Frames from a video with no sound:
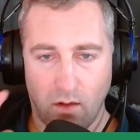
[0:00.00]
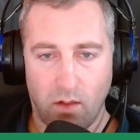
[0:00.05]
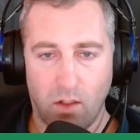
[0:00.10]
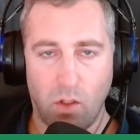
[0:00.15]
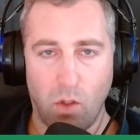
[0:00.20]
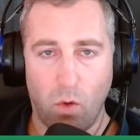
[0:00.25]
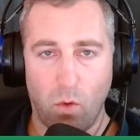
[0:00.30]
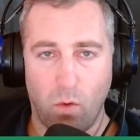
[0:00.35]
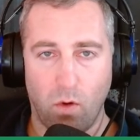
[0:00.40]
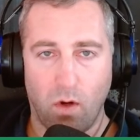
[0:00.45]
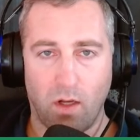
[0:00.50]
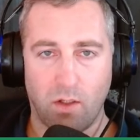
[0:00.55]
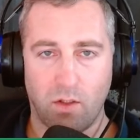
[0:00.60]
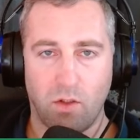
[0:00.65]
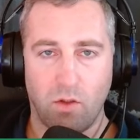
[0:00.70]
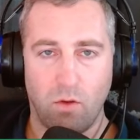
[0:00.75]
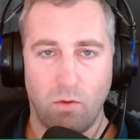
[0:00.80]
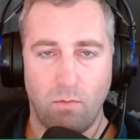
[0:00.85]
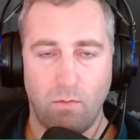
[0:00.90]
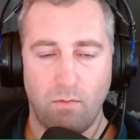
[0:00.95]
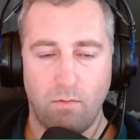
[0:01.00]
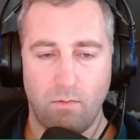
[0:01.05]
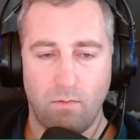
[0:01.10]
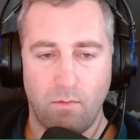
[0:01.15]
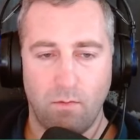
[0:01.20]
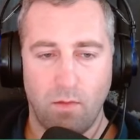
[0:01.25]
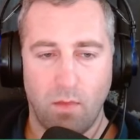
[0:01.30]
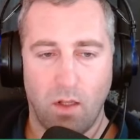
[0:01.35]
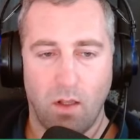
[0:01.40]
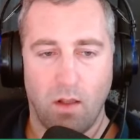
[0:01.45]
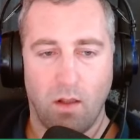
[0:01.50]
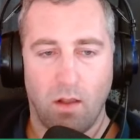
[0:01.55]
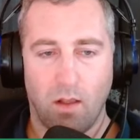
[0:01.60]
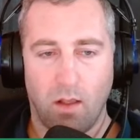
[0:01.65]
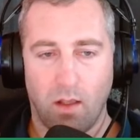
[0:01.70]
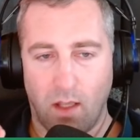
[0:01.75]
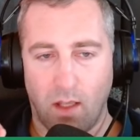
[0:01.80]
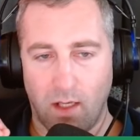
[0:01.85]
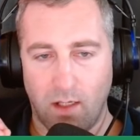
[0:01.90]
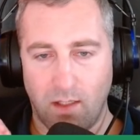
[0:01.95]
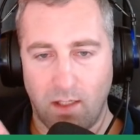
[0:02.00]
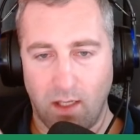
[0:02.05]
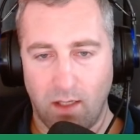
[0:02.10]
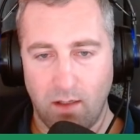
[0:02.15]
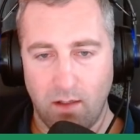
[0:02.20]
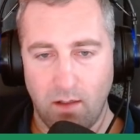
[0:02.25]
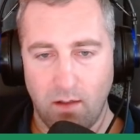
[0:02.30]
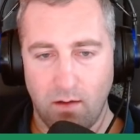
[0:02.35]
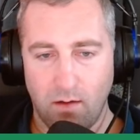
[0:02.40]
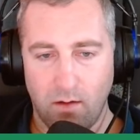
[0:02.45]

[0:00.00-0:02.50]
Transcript: you assume, and then